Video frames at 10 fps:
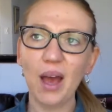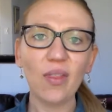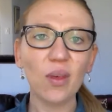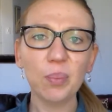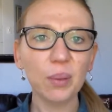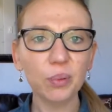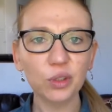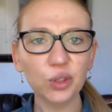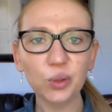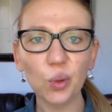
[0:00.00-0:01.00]
other people
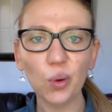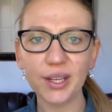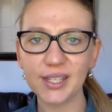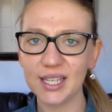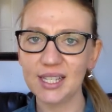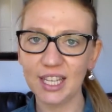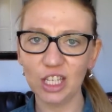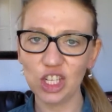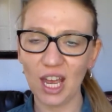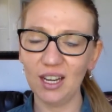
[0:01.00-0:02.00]
do or
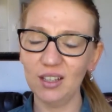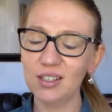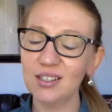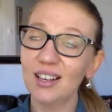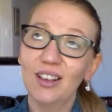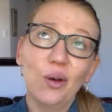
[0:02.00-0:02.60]
existing channels.